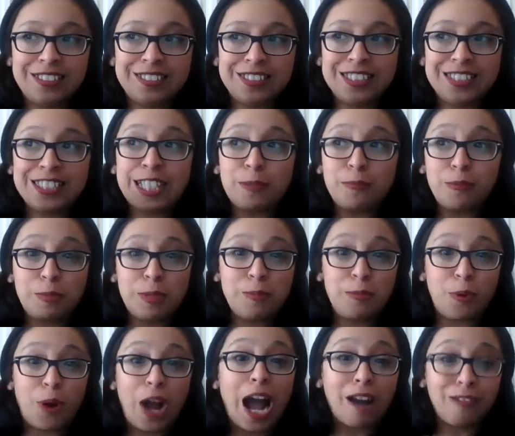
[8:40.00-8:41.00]
disabled
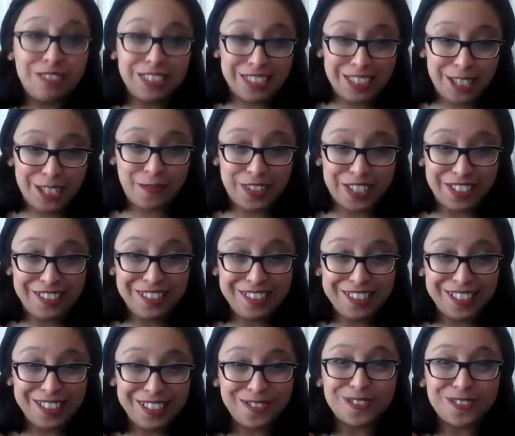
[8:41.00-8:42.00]
people have to live
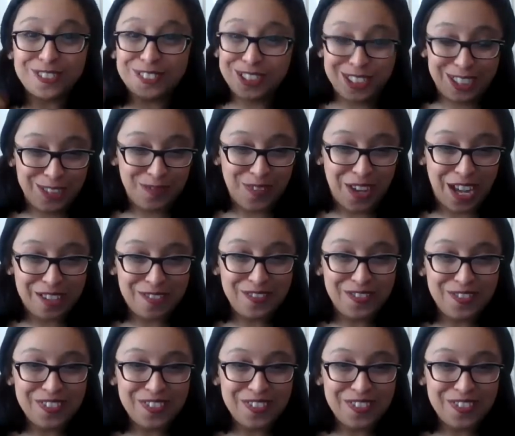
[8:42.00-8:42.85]
in order to survive?